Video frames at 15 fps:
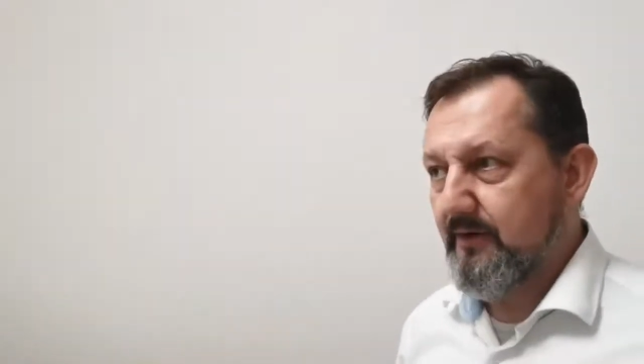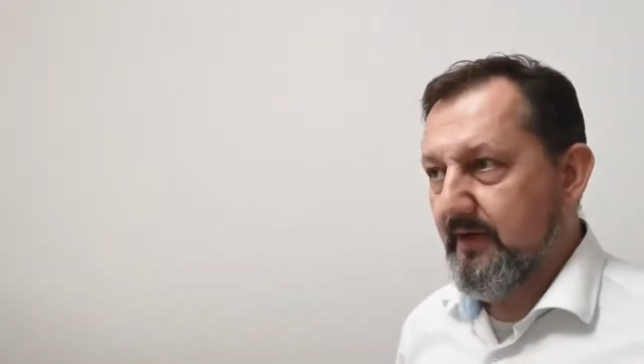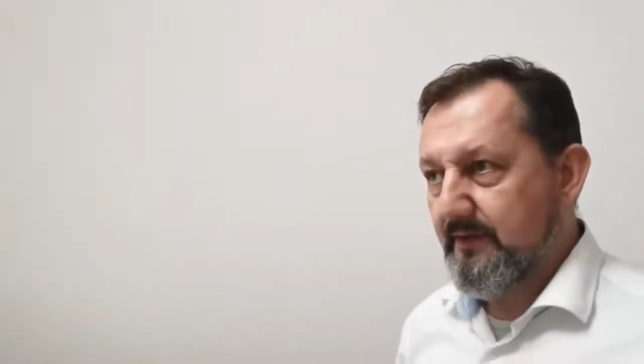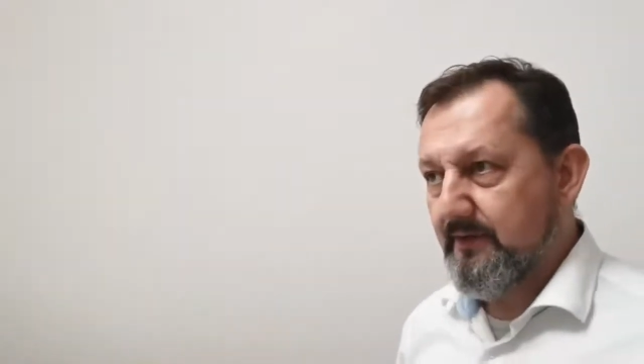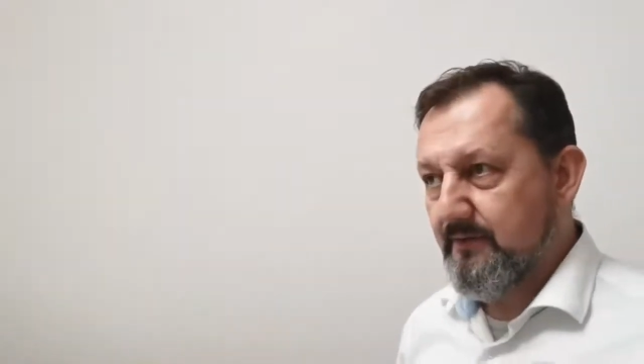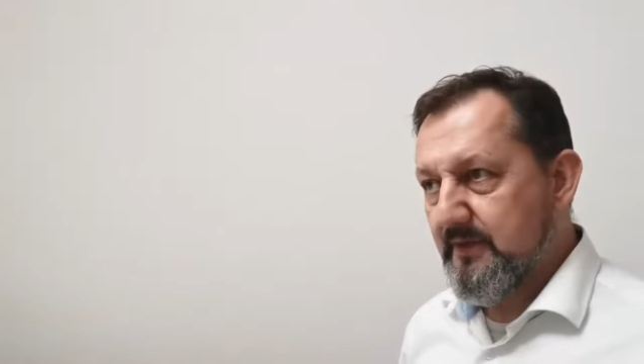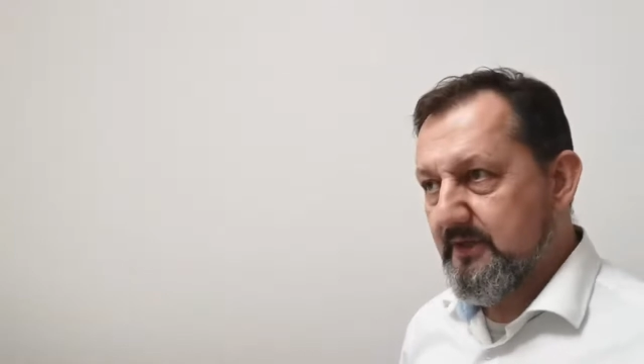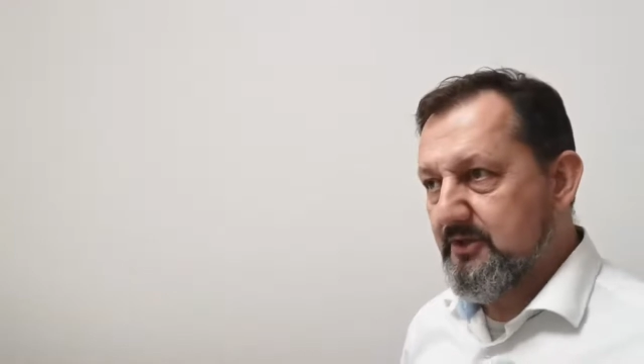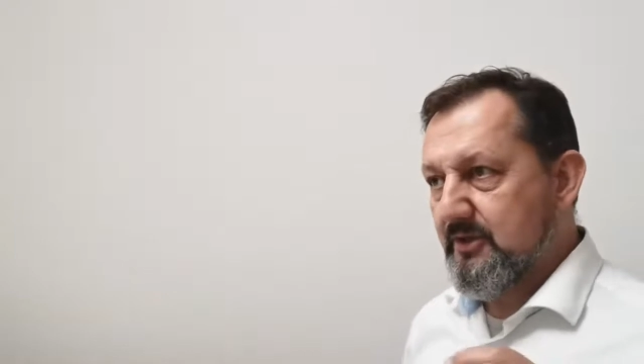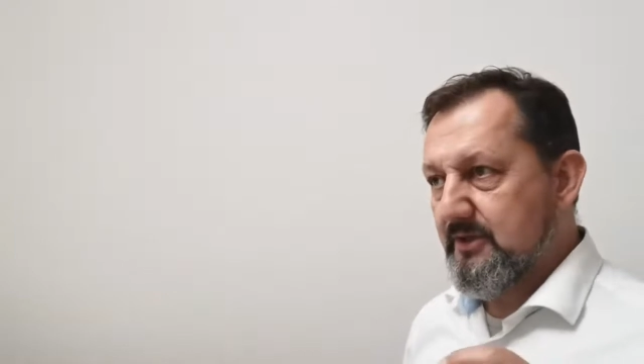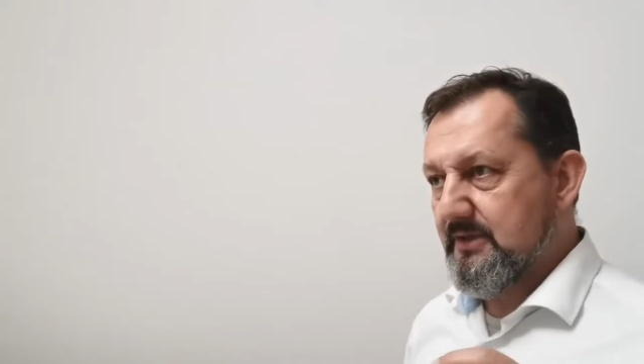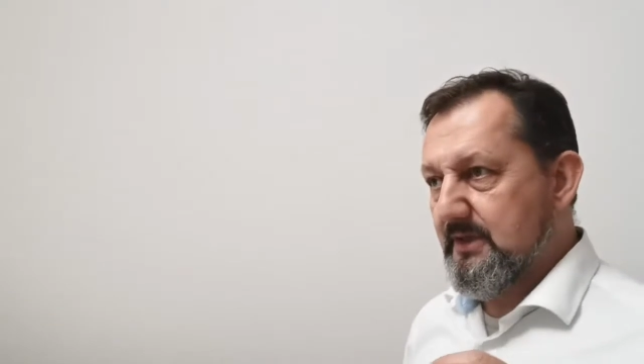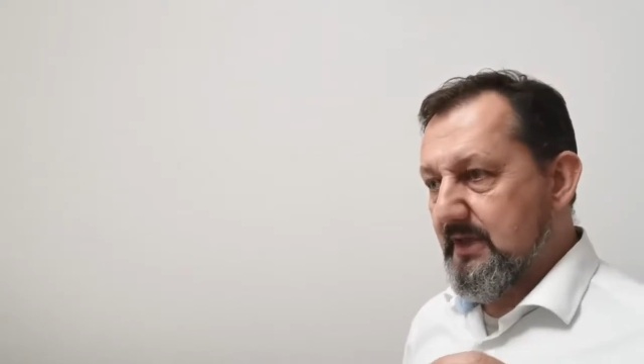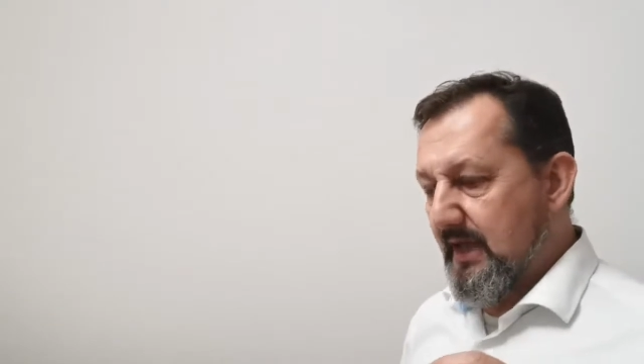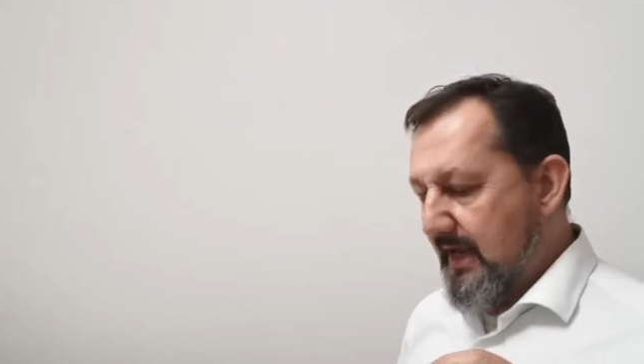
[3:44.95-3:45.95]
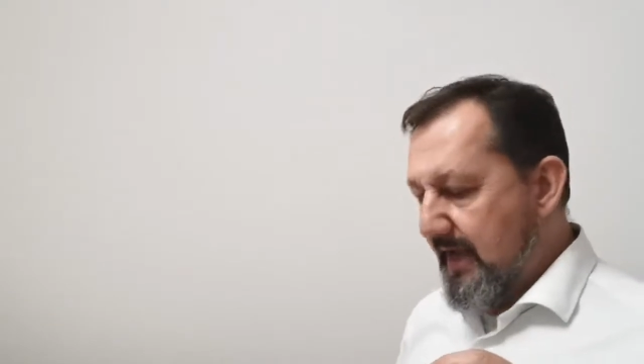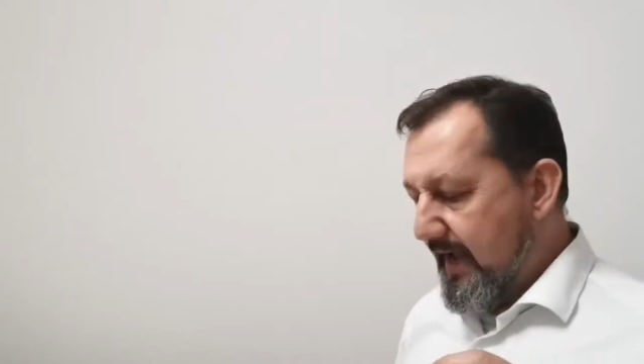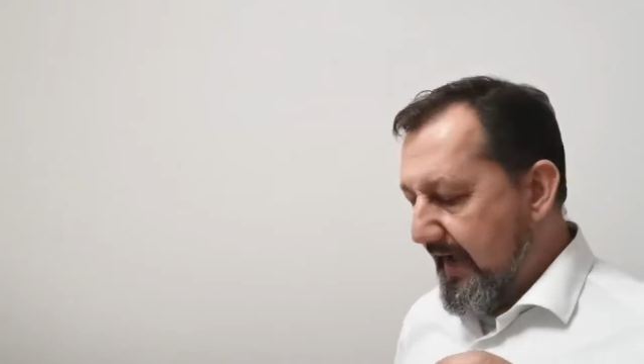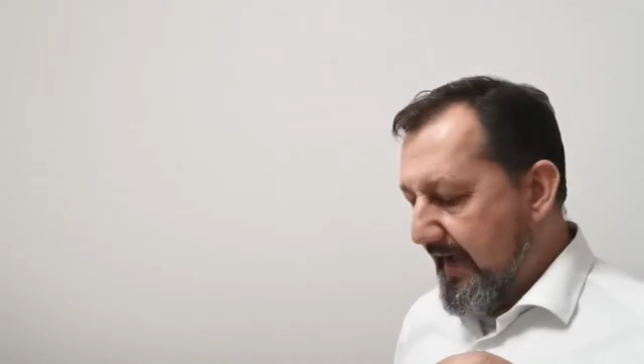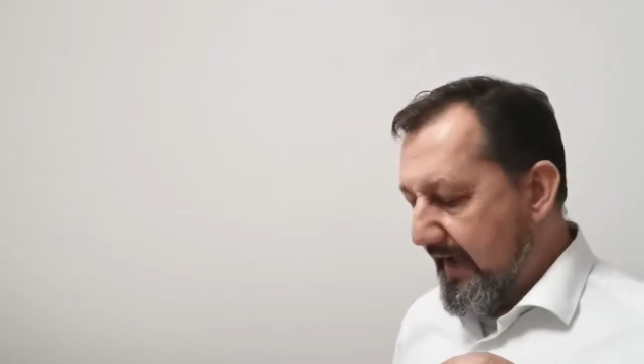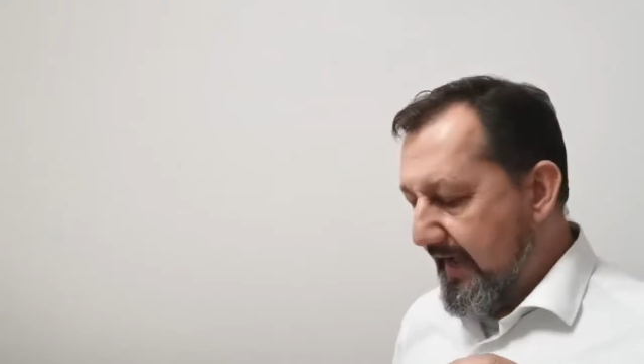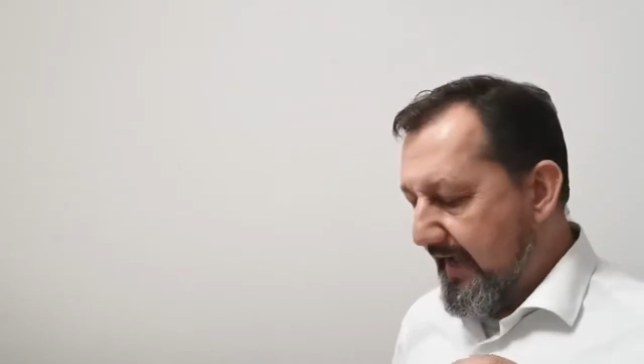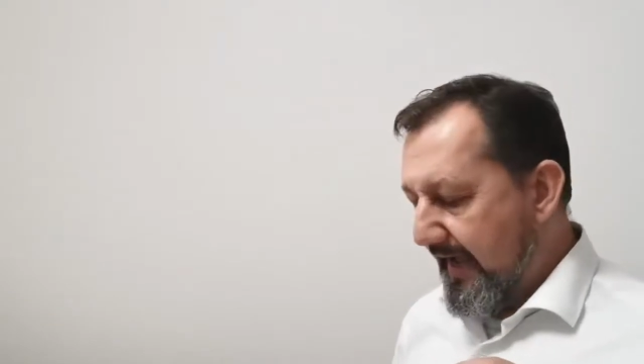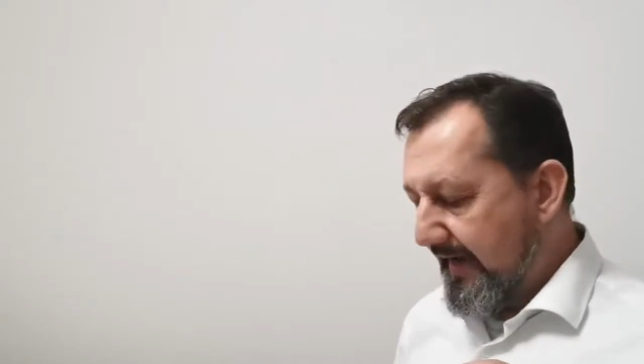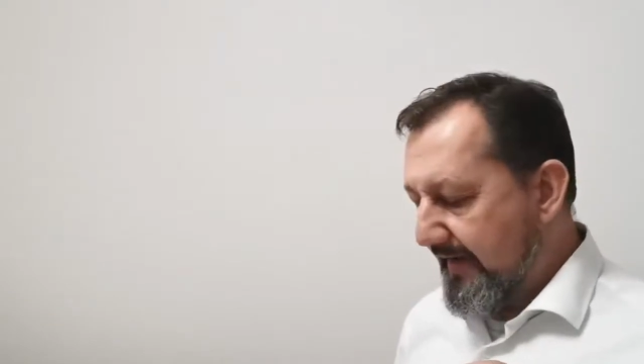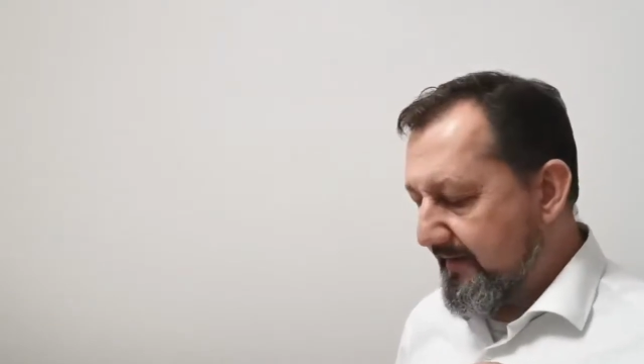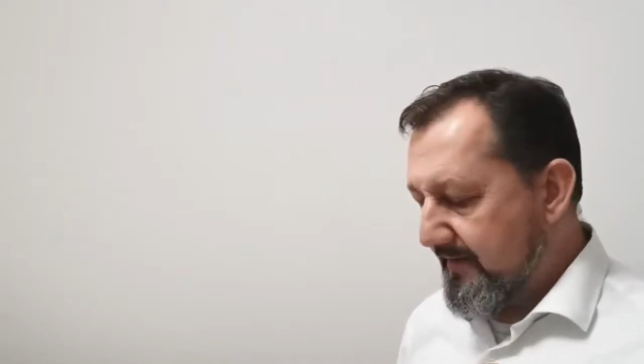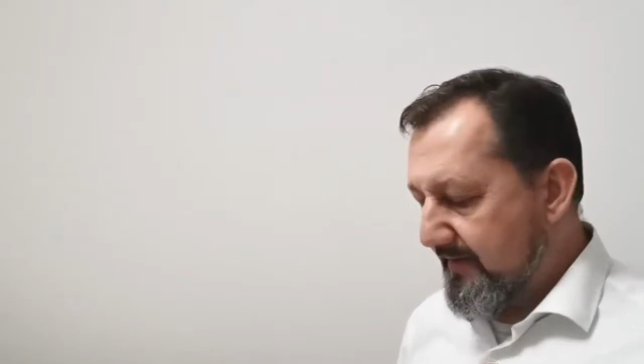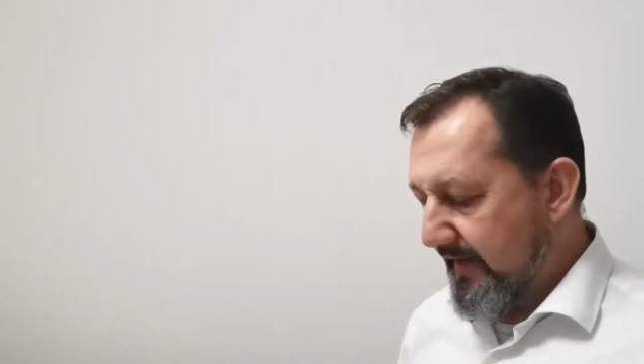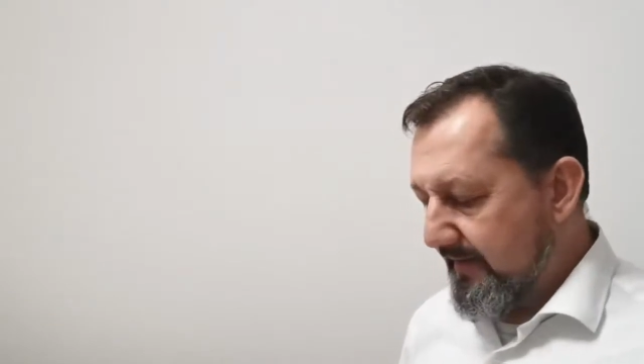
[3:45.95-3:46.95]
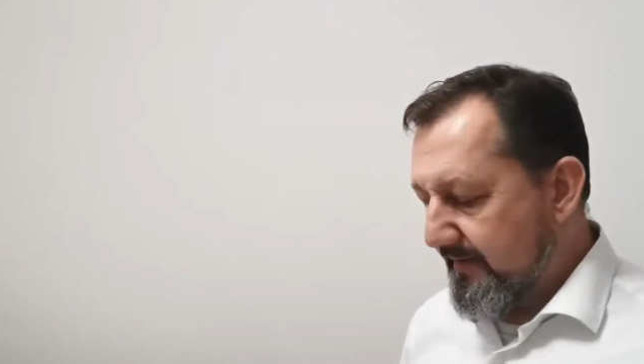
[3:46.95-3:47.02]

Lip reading: than the riches and